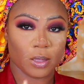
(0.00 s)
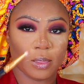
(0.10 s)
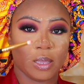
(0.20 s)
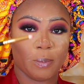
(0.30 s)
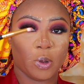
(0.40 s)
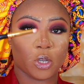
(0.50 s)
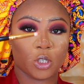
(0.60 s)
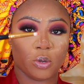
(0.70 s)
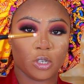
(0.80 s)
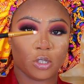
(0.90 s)
I'm gonna
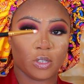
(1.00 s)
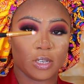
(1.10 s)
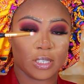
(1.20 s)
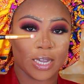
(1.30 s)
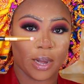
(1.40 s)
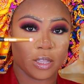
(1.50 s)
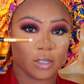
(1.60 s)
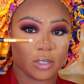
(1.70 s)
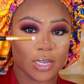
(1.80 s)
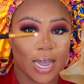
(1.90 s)
switch to this
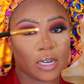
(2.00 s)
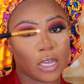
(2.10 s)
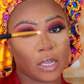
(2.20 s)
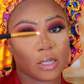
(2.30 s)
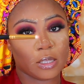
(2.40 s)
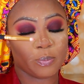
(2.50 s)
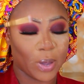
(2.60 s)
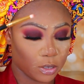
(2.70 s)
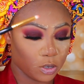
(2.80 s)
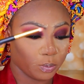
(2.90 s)
tiny
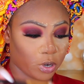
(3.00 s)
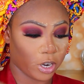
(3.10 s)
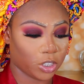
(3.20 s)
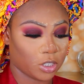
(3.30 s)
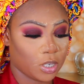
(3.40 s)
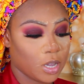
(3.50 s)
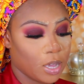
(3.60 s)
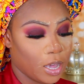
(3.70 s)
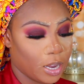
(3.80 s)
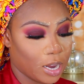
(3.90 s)
pencil brush,
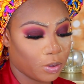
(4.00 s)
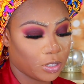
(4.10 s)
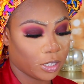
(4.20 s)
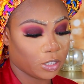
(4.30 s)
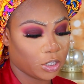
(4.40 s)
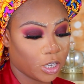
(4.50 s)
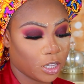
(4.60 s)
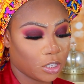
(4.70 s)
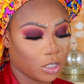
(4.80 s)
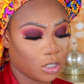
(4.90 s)
and I'll take the
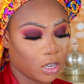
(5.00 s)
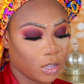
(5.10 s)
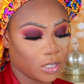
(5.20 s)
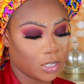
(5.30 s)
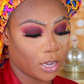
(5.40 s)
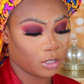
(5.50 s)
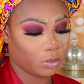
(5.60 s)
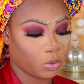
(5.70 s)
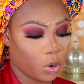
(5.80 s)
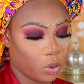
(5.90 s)
shade Sunset
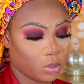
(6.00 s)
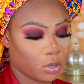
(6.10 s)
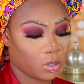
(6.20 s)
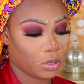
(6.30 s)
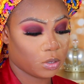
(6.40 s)
Rose.